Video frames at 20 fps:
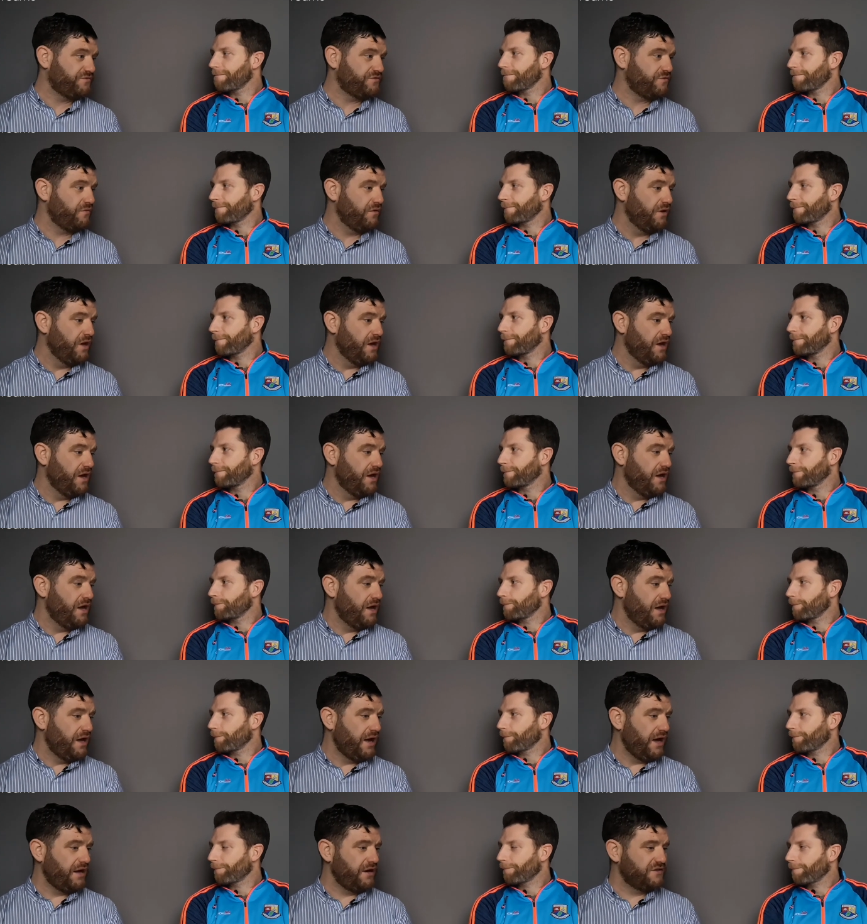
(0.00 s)
Speaker 1: so
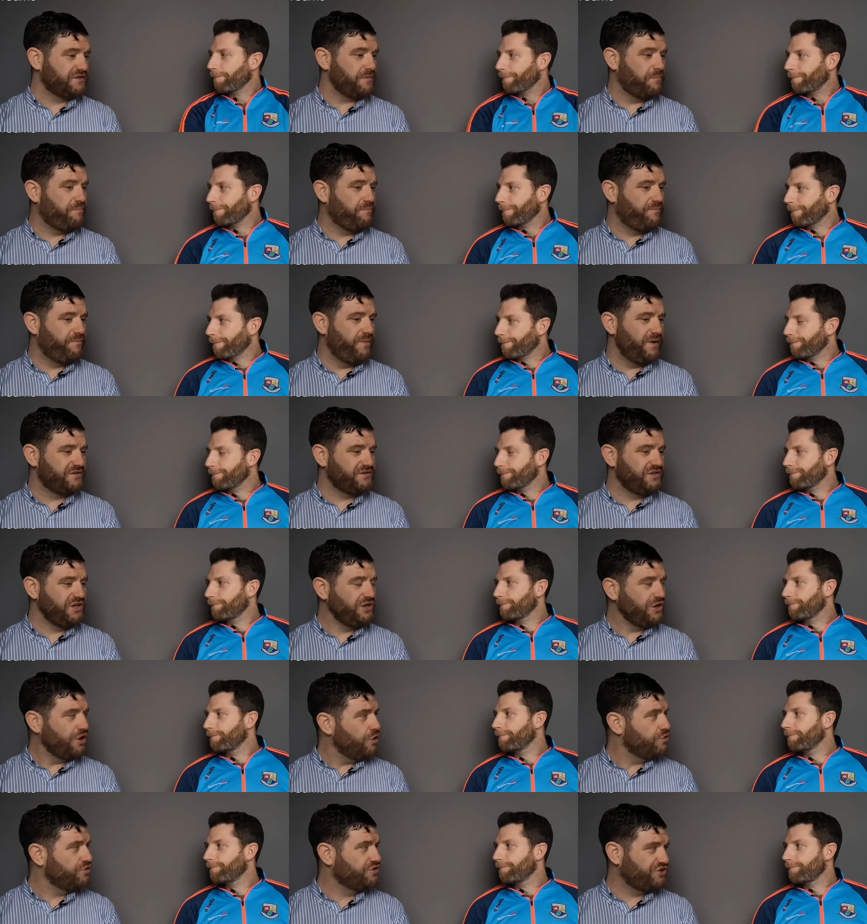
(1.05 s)
and it's a it's a
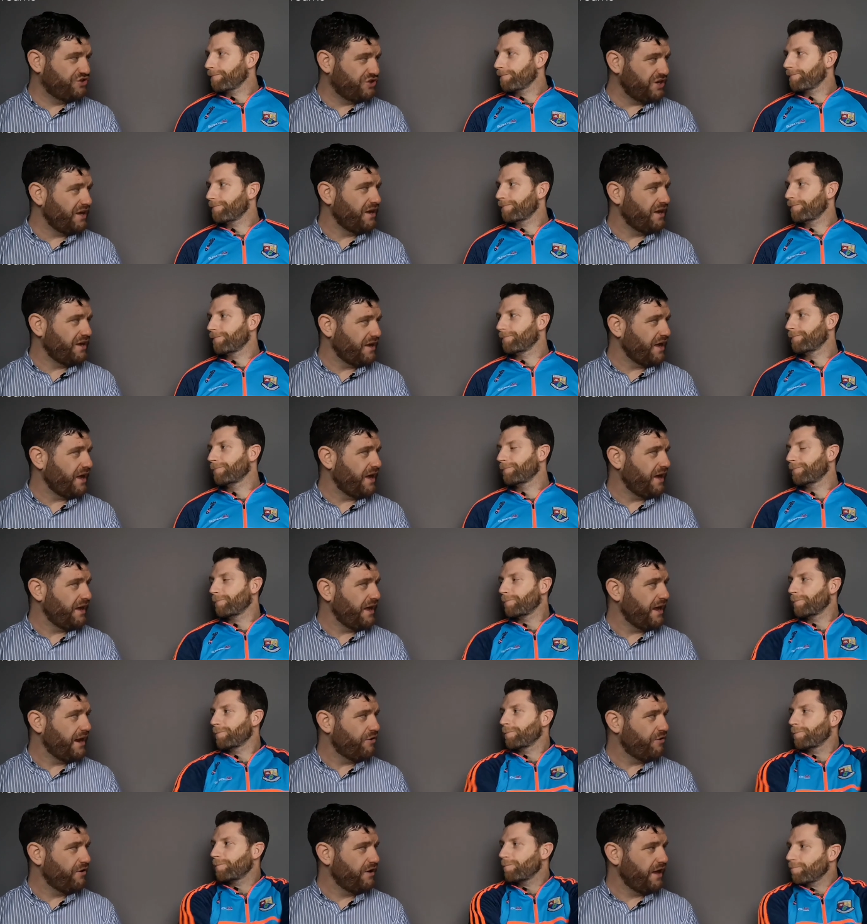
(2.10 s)
huge GAA
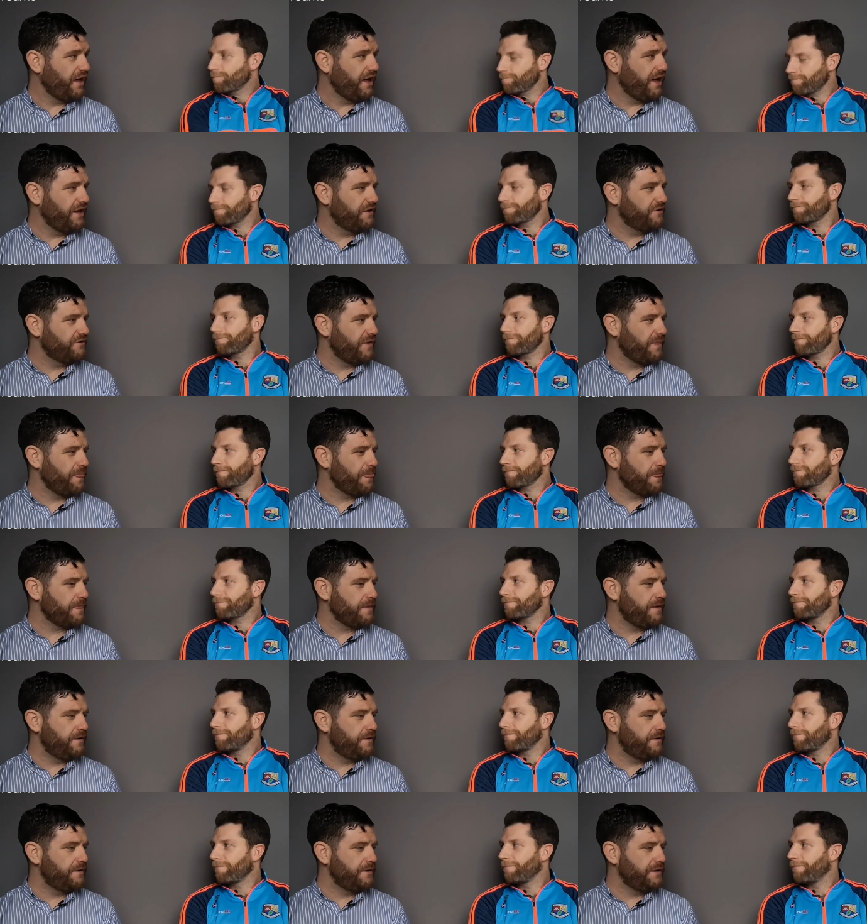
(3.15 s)
area, and
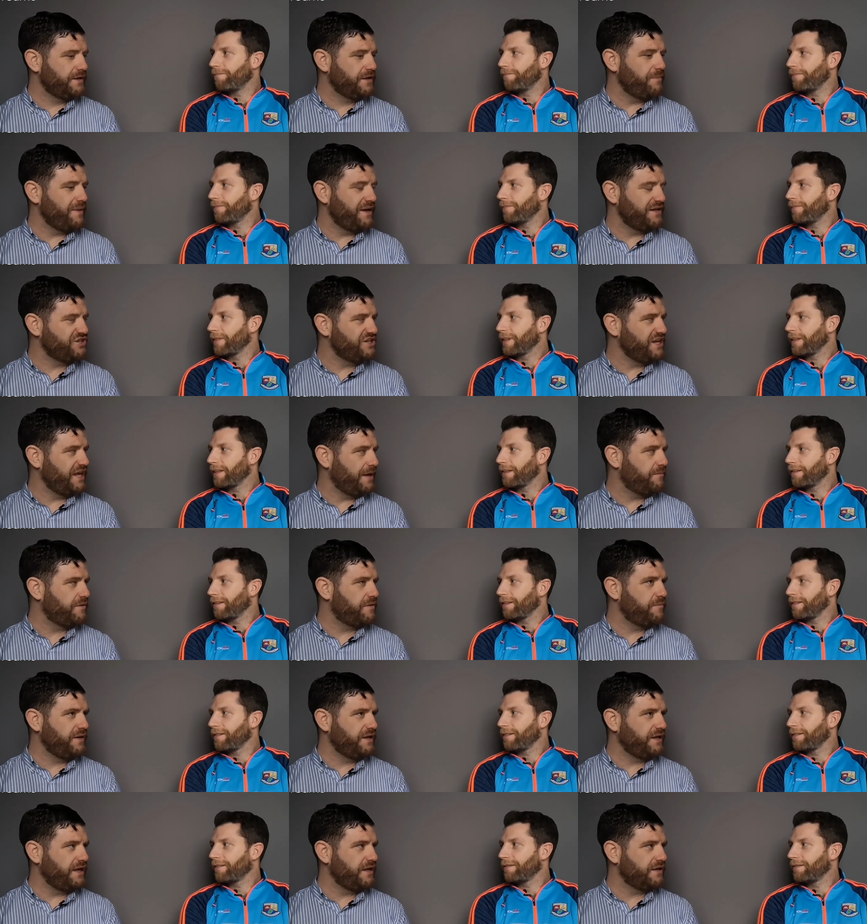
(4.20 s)
like you mentioned, Eamon
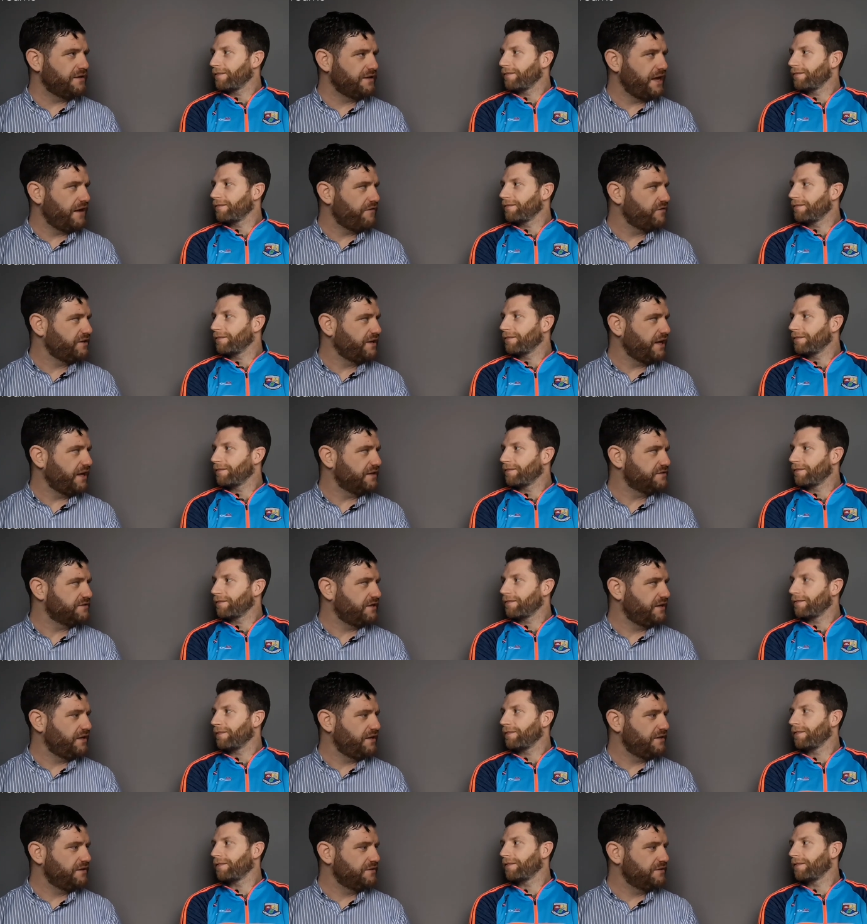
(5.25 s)
McGee and Kevin Cassidy,